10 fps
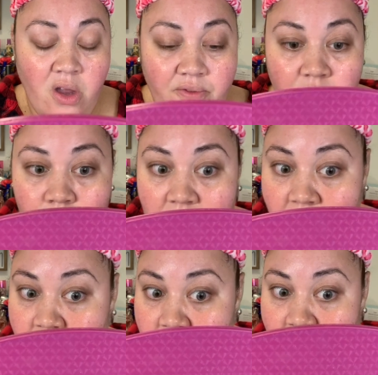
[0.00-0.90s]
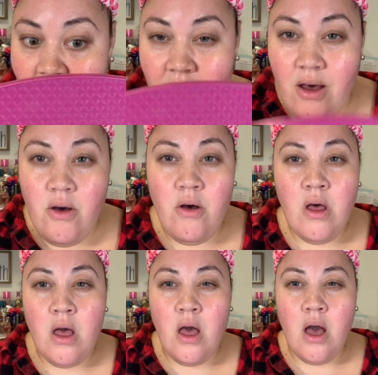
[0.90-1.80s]
from what I can tell.
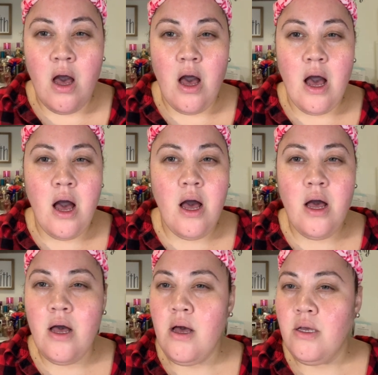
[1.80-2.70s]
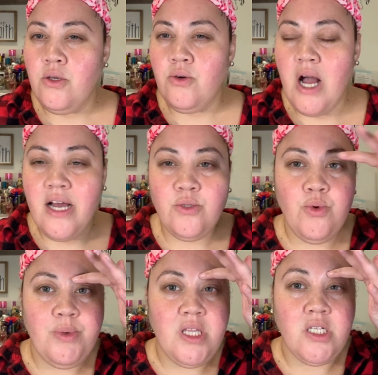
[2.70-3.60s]
Uh, you guys will
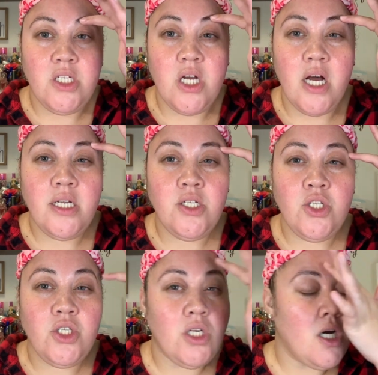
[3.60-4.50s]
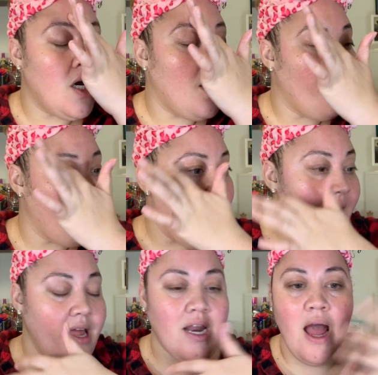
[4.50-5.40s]
be the judge of
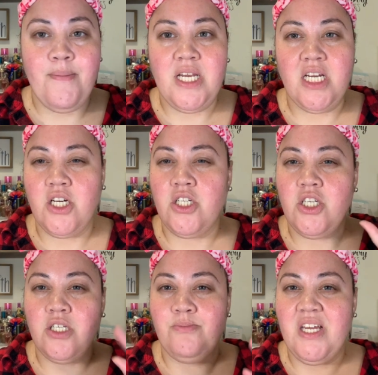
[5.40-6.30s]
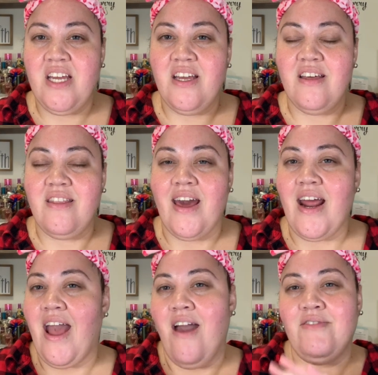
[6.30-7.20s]
that. I mean, it could just be that
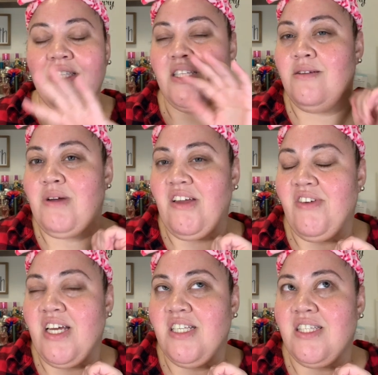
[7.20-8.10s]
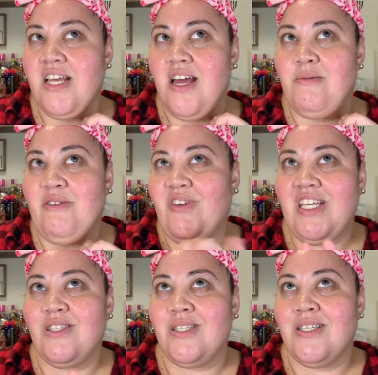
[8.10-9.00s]
I haven't seen my face and my
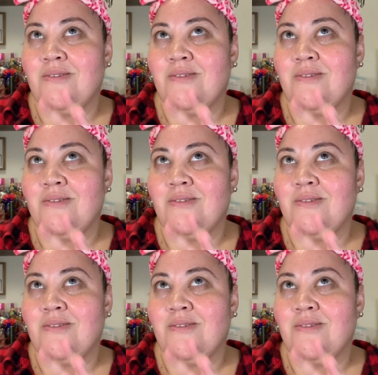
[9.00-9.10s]
face